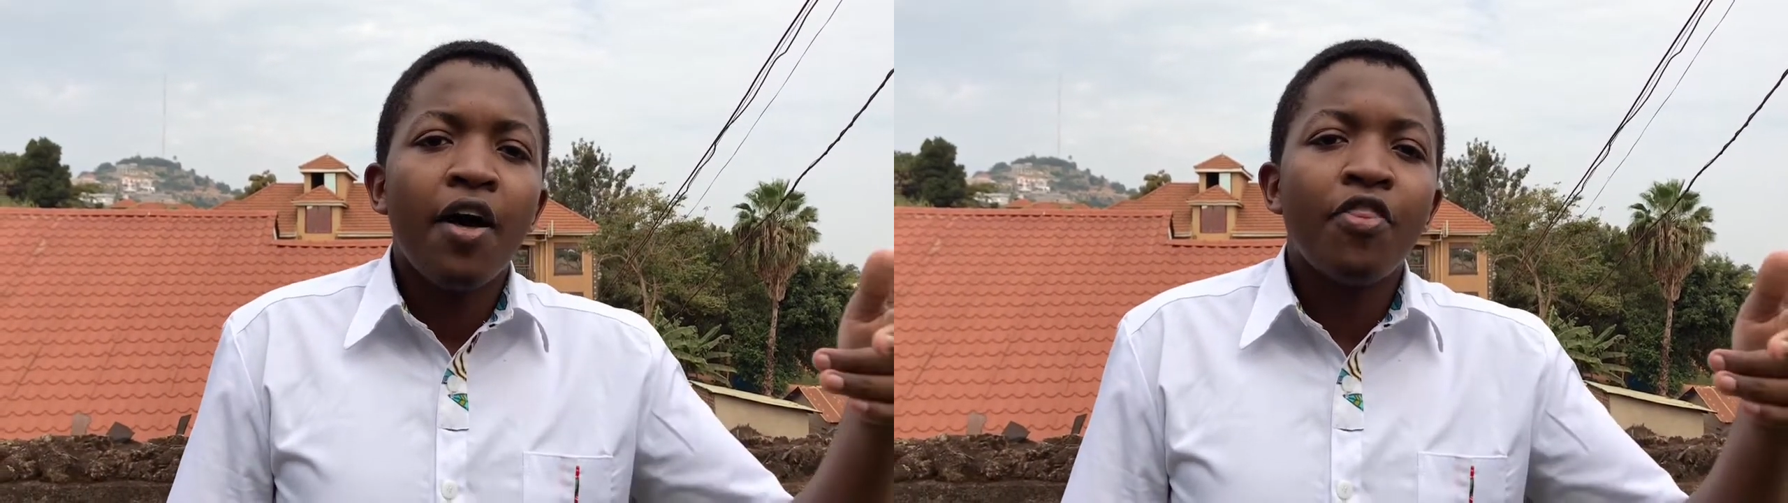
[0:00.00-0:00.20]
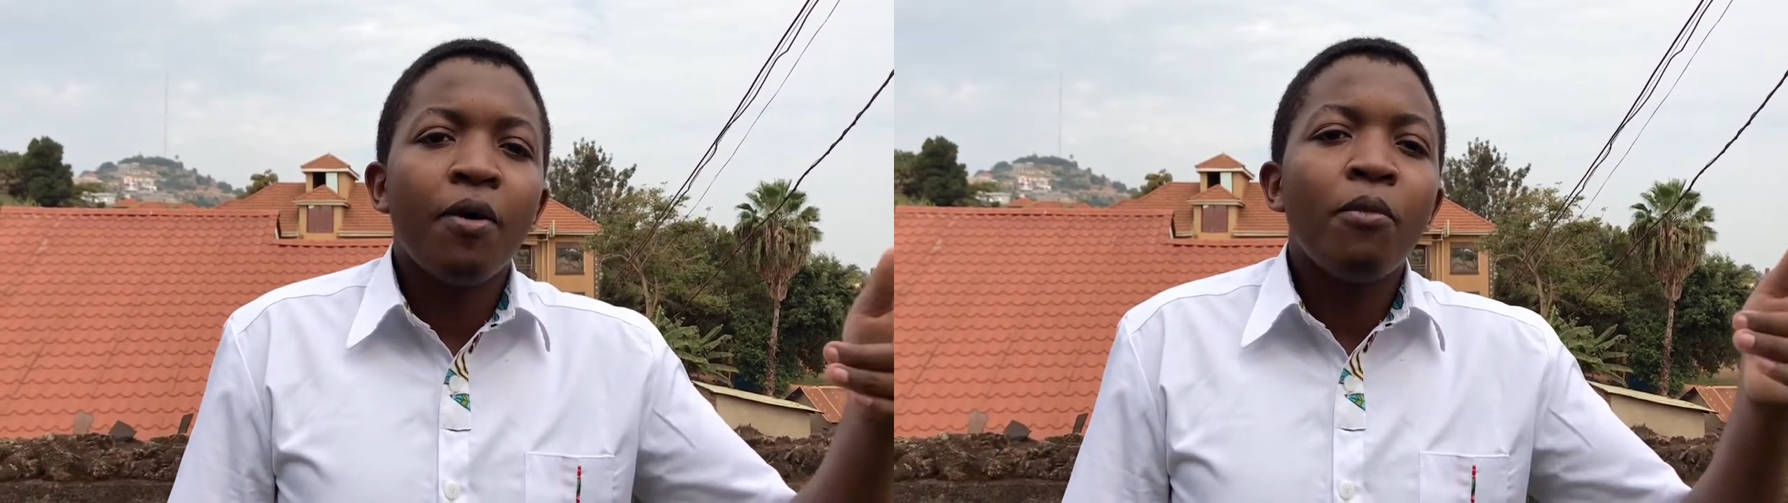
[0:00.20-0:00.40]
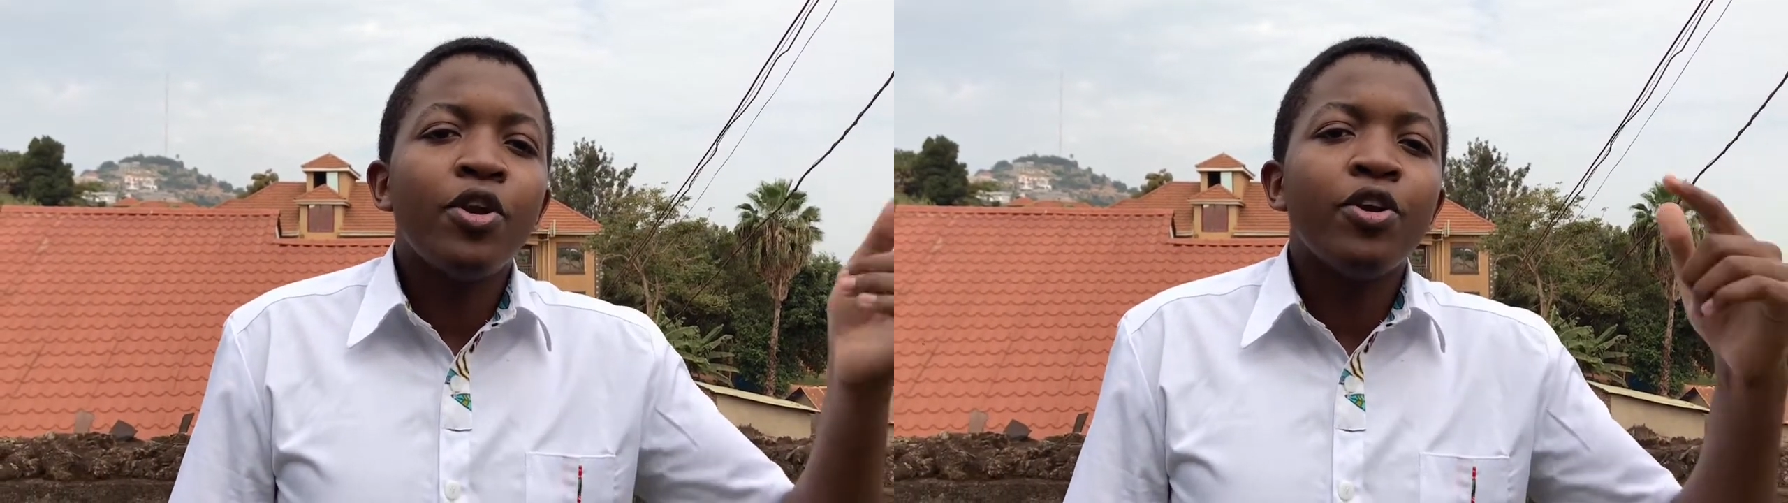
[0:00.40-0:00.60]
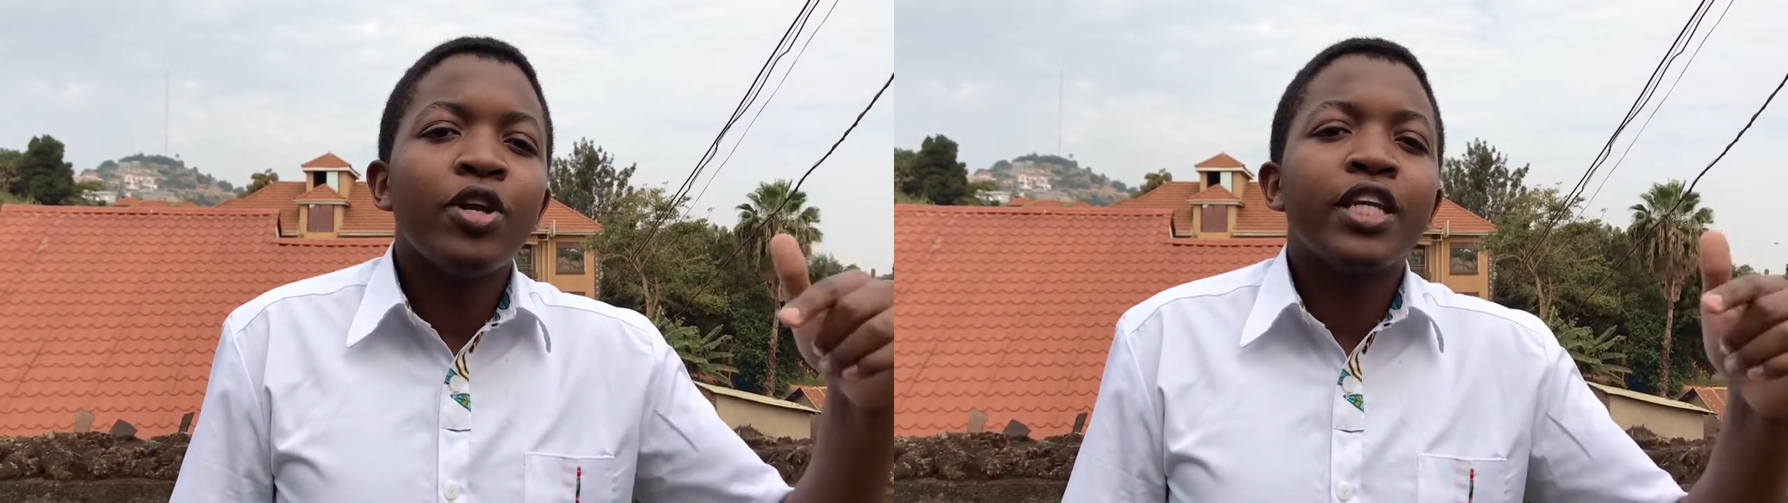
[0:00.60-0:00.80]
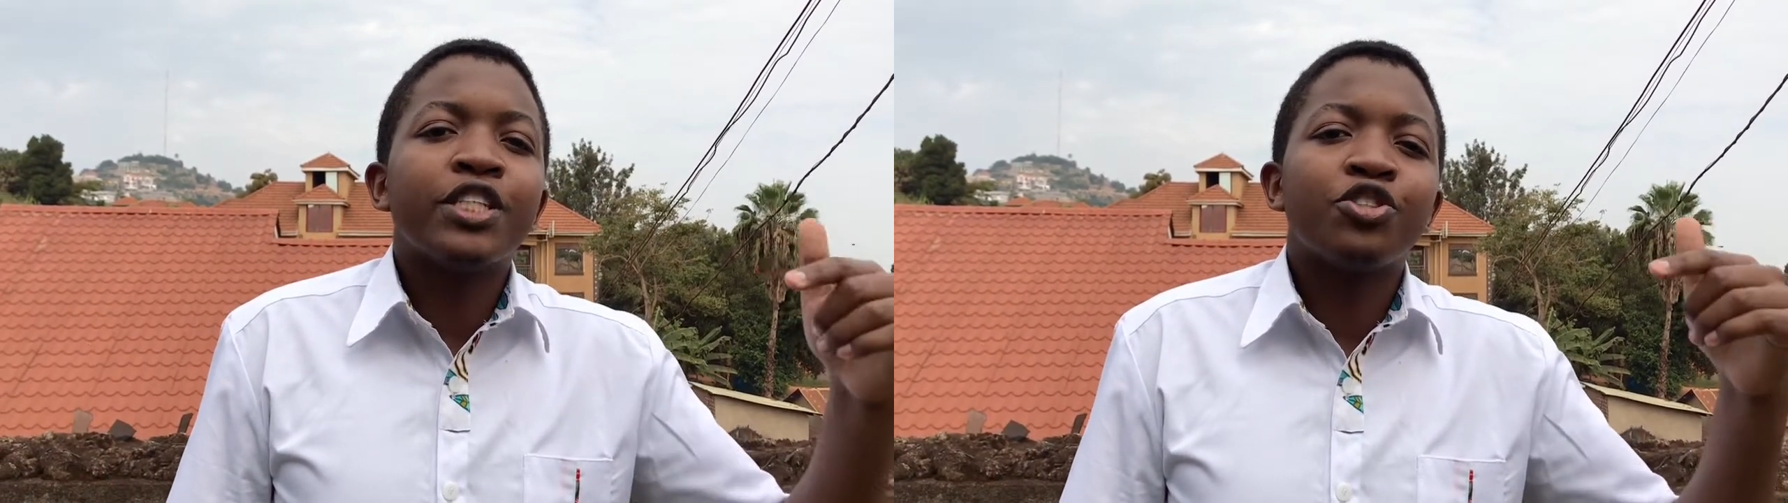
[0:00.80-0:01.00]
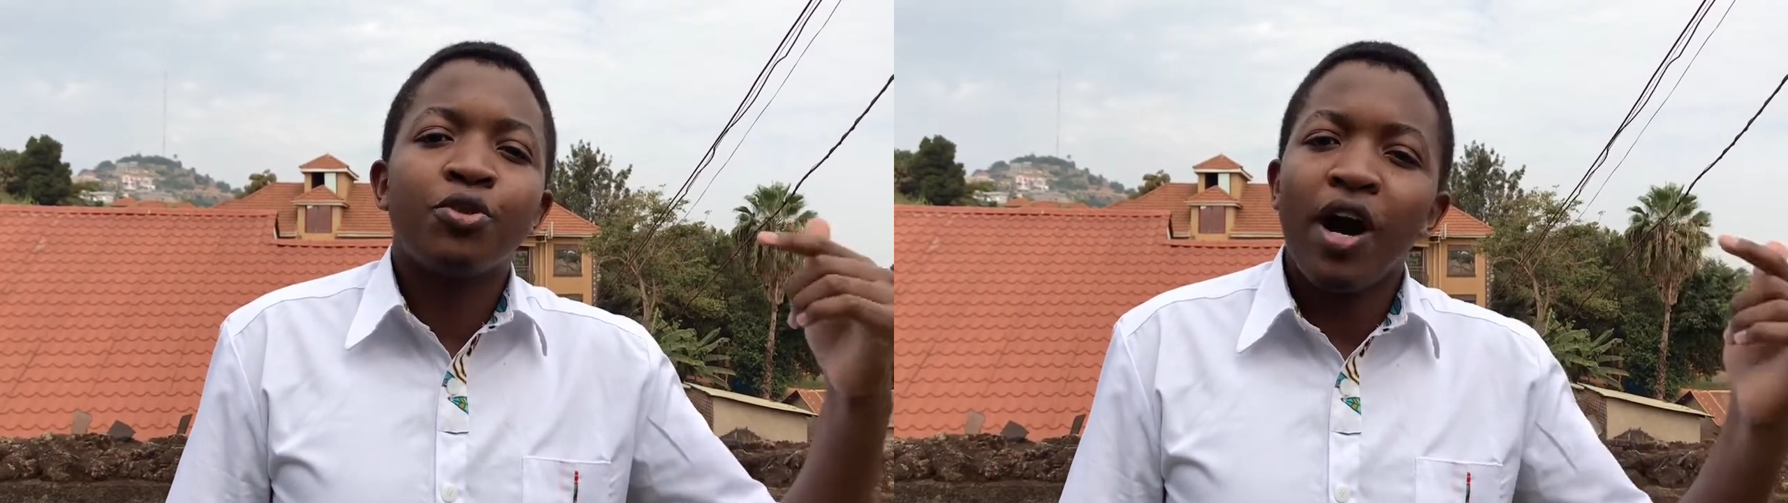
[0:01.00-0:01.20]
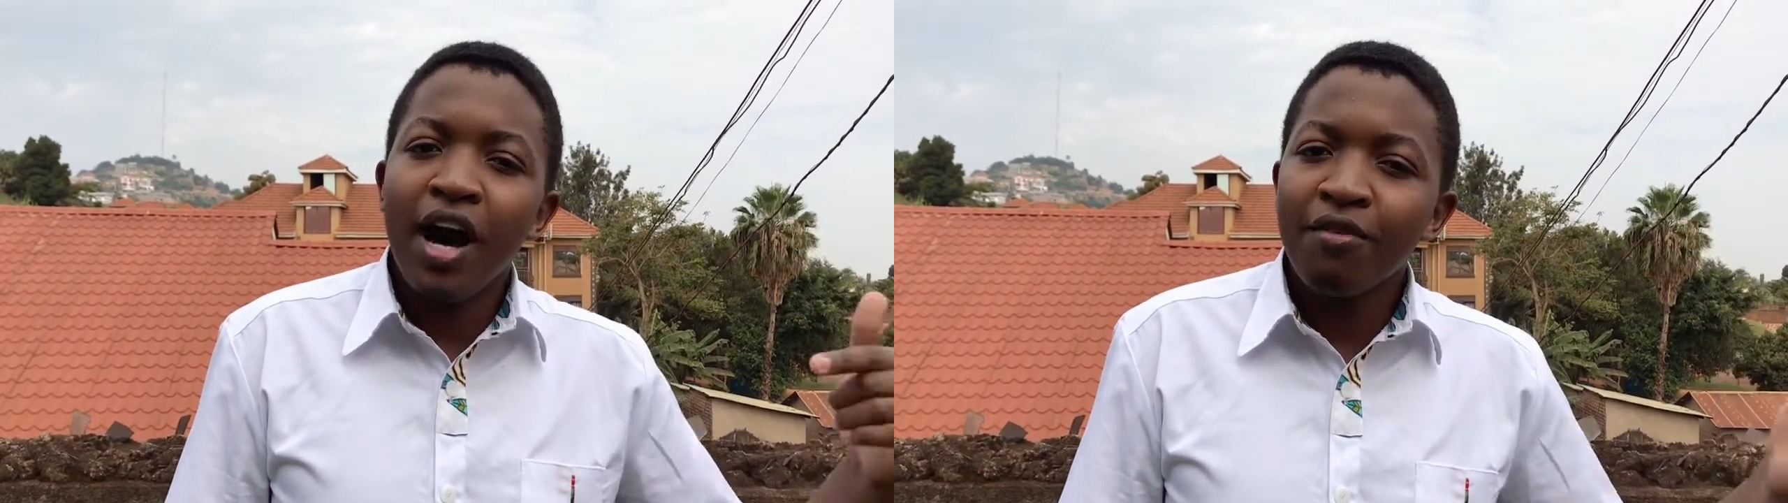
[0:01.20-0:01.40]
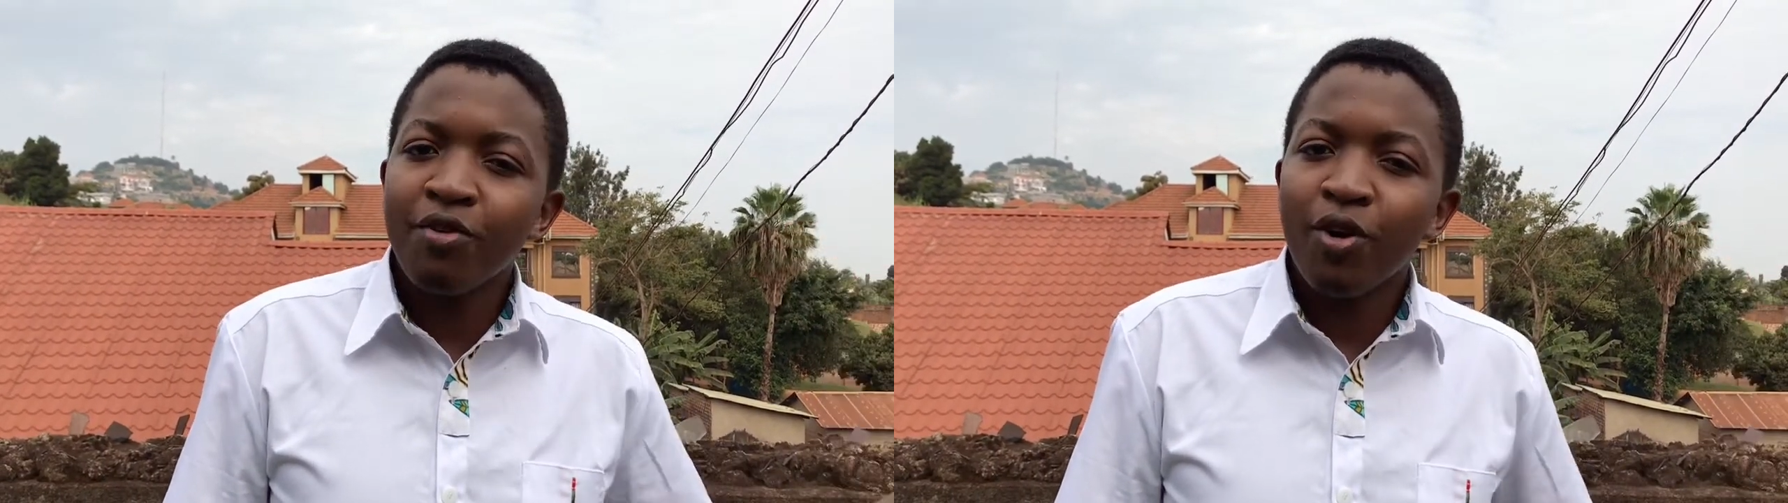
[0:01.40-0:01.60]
the more knowledge you have